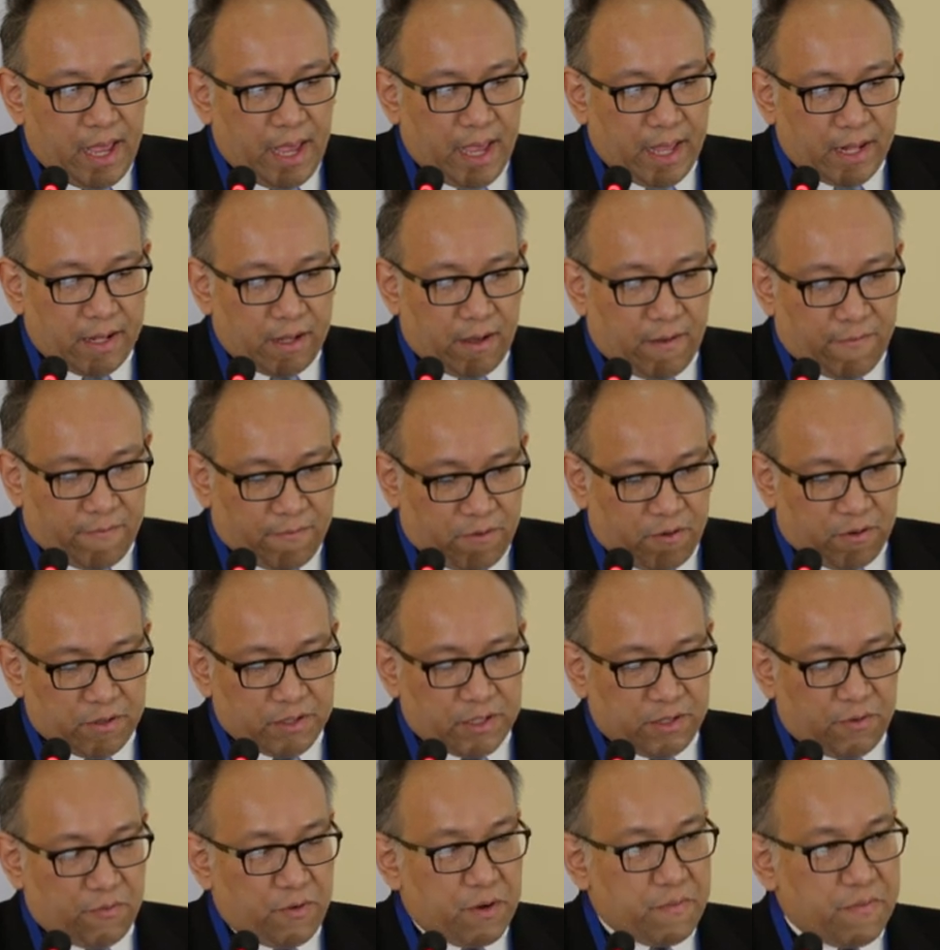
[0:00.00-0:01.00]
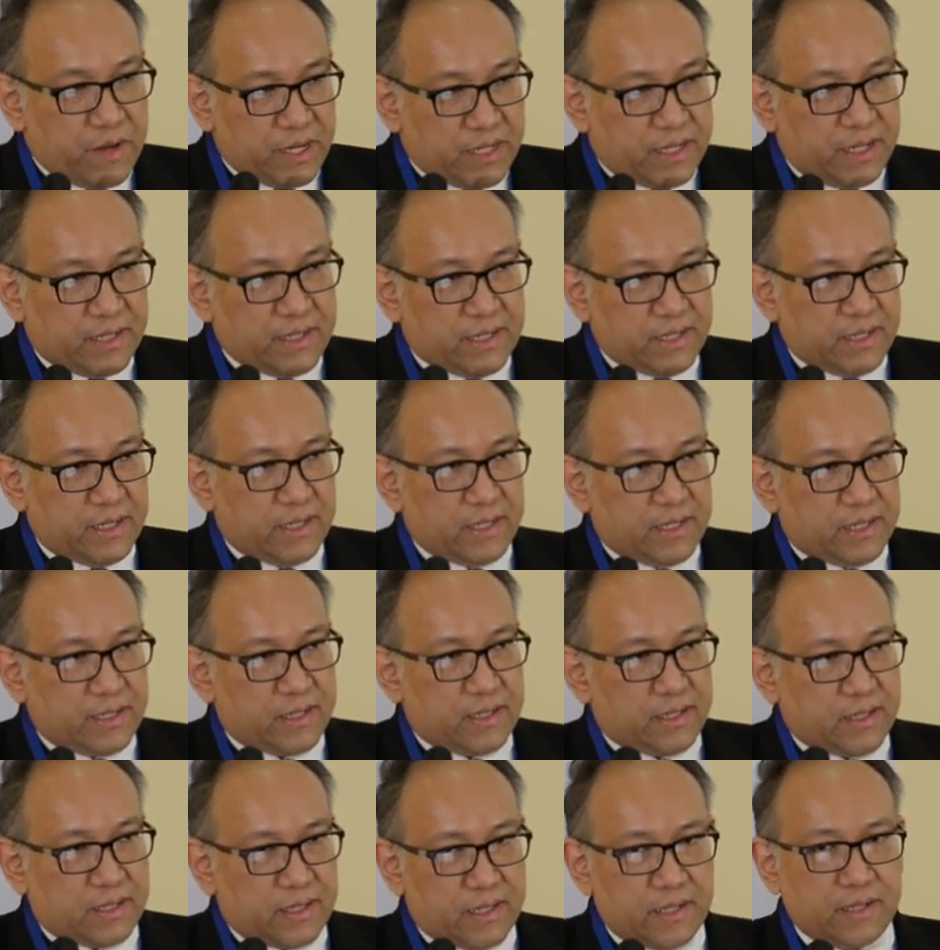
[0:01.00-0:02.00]
And of course, the remittances
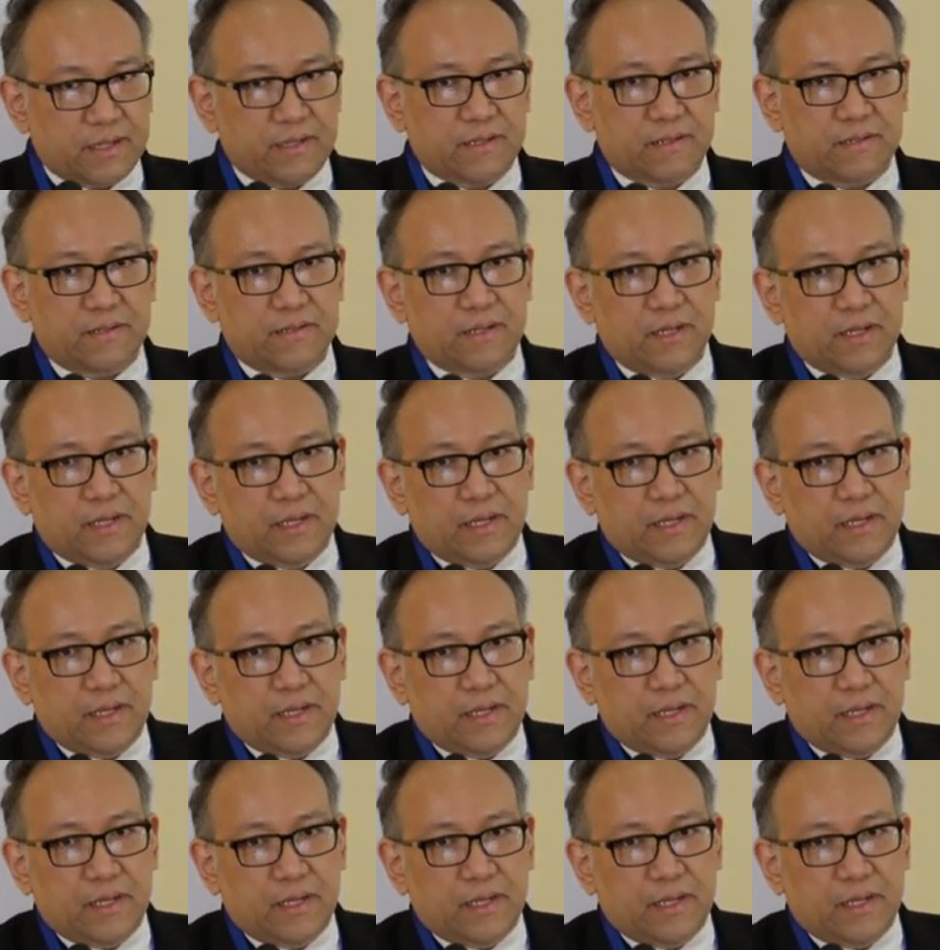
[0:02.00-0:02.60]
still